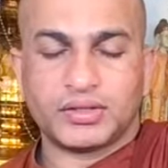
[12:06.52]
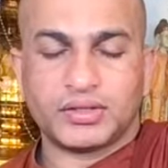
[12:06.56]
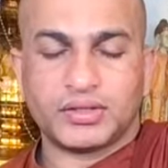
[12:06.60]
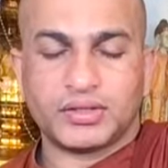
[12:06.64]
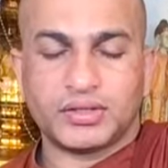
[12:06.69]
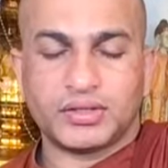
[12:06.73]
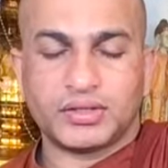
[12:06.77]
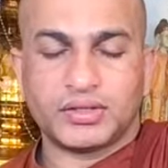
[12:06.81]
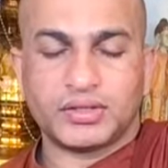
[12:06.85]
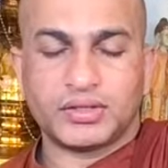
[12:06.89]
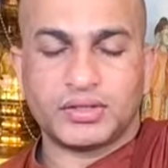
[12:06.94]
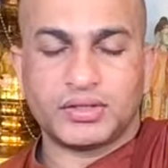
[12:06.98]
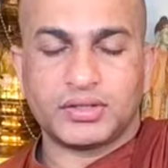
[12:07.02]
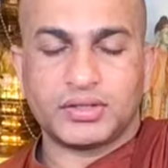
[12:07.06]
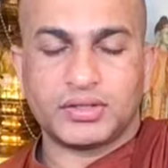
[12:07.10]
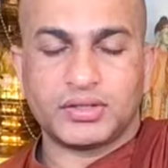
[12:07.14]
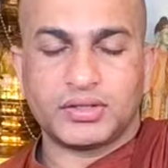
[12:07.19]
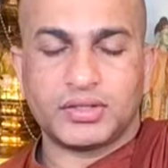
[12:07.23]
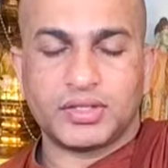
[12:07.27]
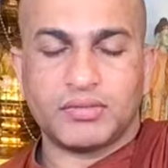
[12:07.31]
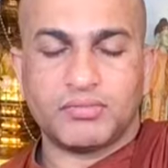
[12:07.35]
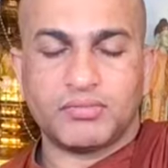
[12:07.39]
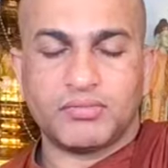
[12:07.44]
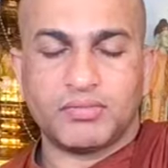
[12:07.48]

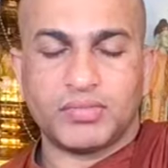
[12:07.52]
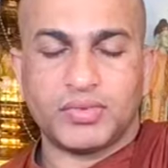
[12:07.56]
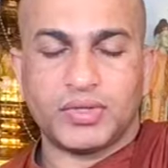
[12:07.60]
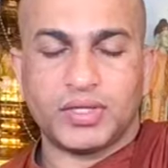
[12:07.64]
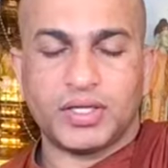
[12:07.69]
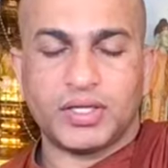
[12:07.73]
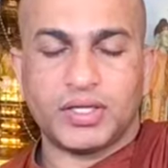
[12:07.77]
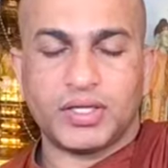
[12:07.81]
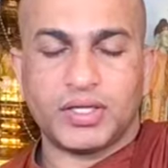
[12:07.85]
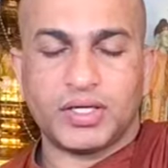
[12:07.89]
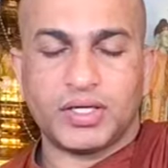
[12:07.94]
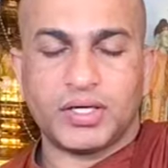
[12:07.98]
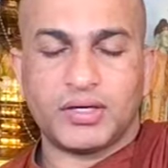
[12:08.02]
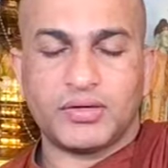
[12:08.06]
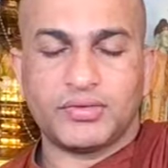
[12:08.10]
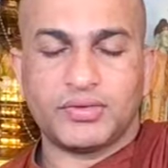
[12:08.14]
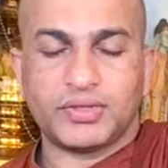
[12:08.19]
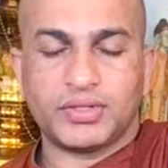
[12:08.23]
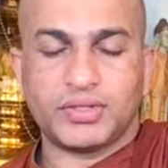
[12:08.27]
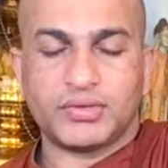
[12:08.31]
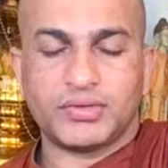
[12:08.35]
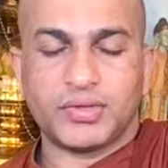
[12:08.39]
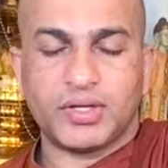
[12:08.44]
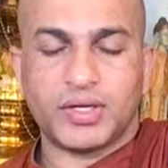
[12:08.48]
Just simply allow
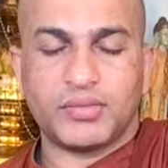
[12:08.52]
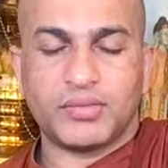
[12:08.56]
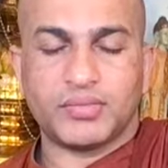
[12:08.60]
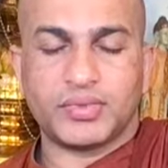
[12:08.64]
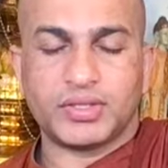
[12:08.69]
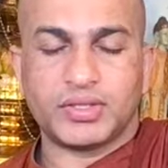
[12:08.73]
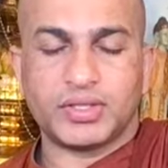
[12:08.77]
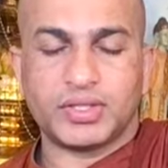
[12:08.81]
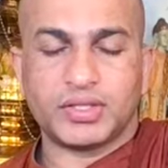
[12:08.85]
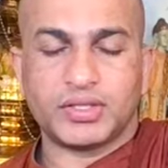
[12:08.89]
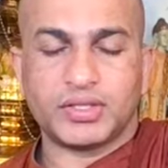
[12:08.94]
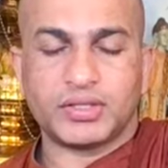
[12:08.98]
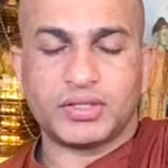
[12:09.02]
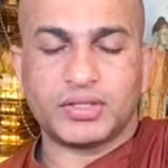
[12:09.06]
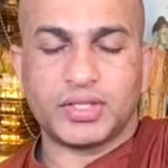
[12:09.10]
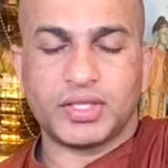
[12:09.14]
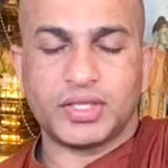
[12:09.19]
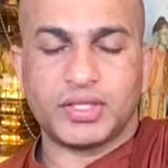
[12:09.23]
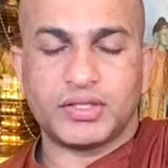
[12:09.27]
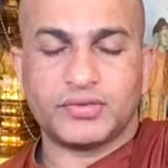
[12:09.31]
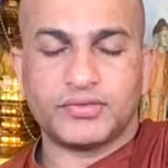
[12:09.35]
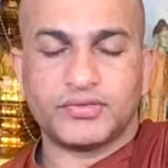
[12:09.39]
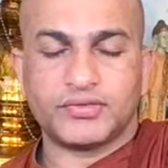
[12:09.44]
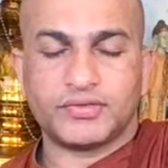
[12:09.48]
it to happen
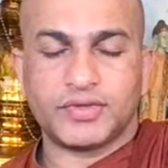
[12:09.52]
itself